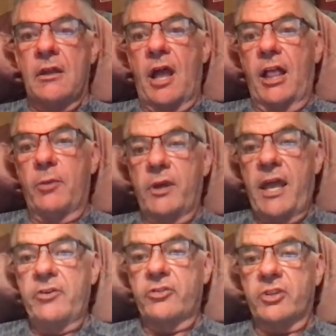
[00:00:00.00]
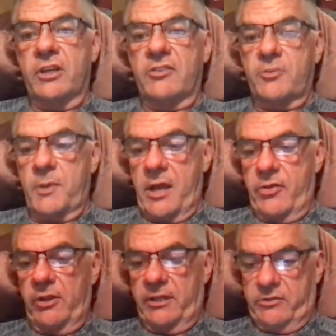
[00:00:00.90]
Hollywood Henderson gets to be on
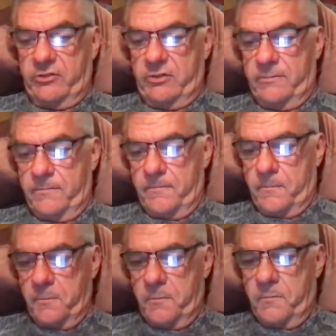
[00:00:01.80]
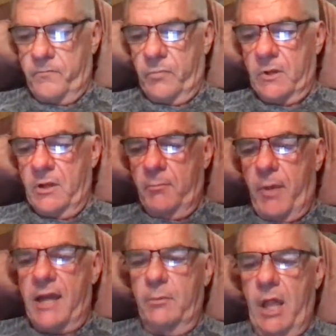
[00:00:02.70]
the list.
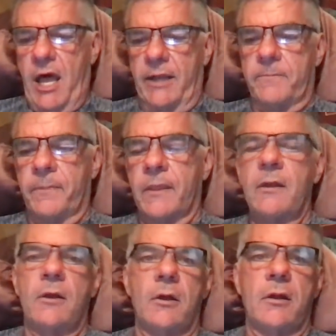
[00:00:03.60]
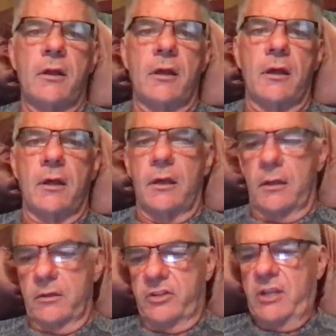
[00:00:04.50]
Bottom line,
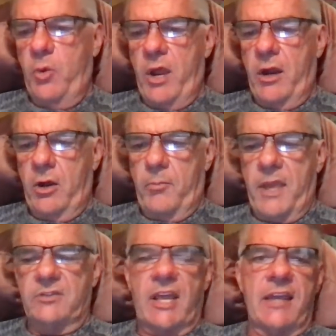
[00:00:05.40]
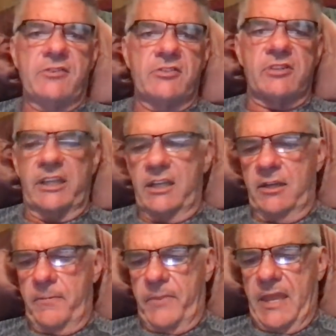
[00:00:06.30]
D-Ware maintains his
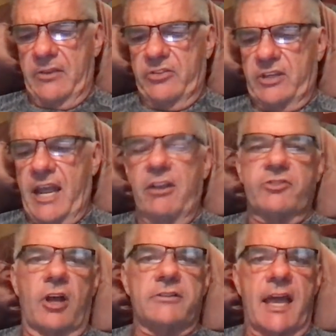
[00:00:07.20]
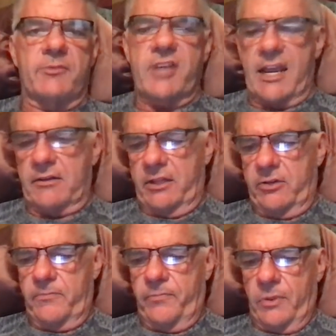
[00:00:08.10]
lead as the Dallas all-time sack leader.
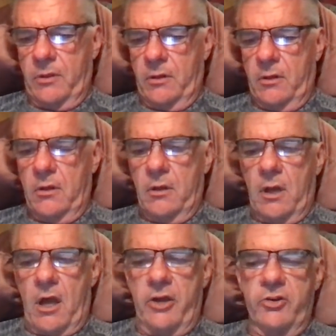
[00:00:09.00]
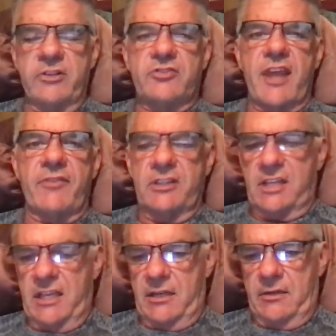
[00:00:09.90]

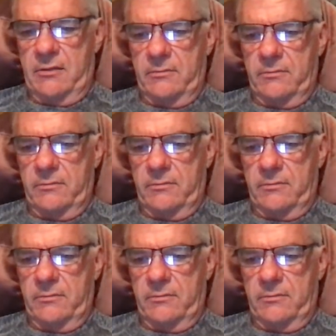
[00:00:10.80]
117.